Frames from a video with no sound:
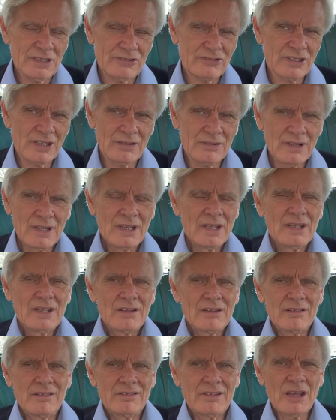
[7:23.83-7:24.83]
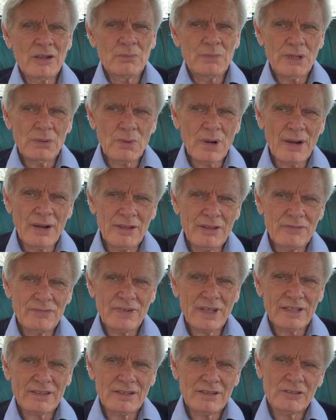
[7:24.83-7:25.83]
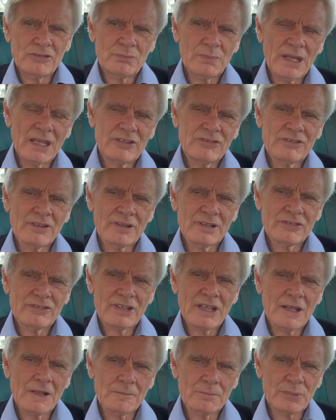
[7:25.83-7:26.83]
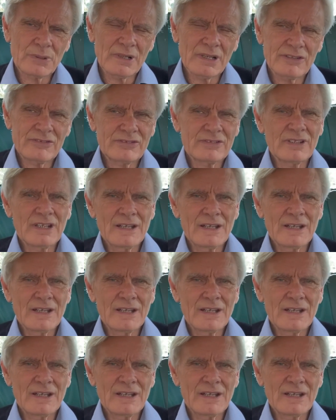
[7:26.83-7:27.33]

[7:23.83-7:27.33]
So don't be worried the fact that it's based on a sale price.